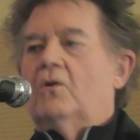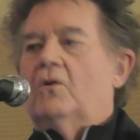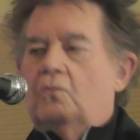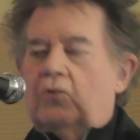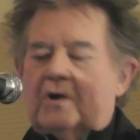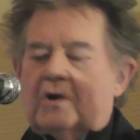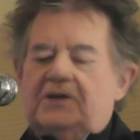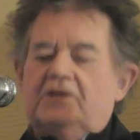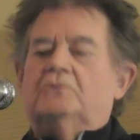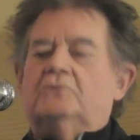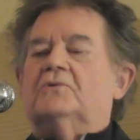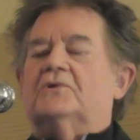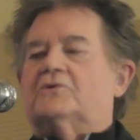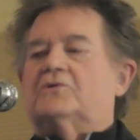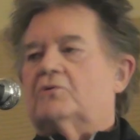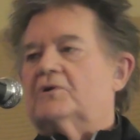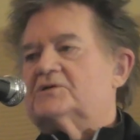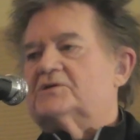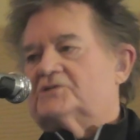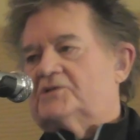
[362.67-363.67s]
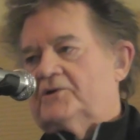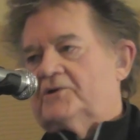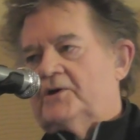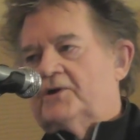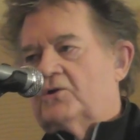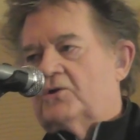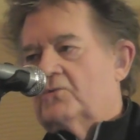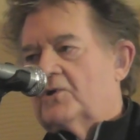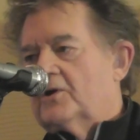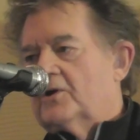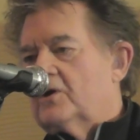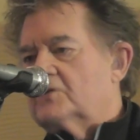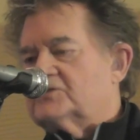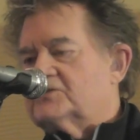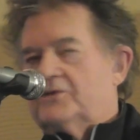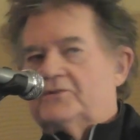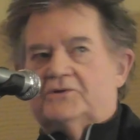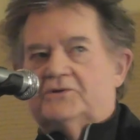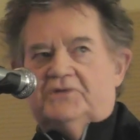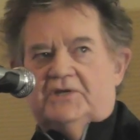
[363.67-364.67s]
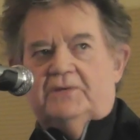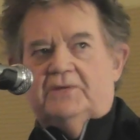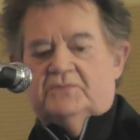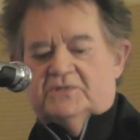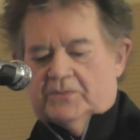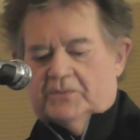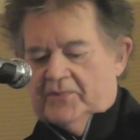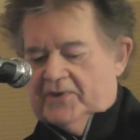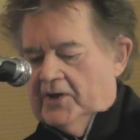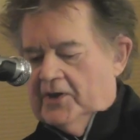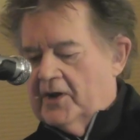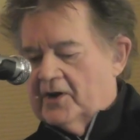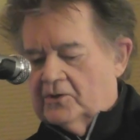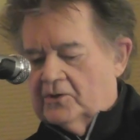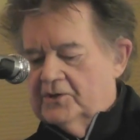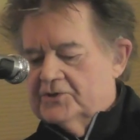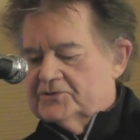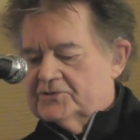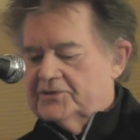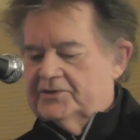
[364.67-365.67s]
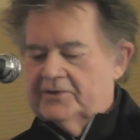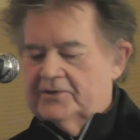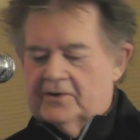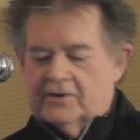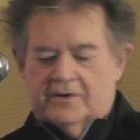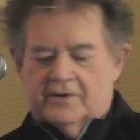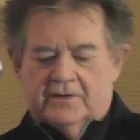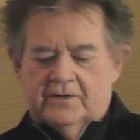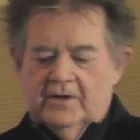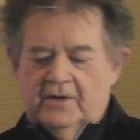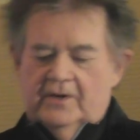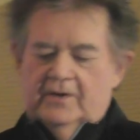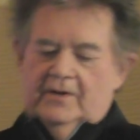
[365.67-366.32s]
working with Chris than anyone else on the team. He's a mechanical engineer and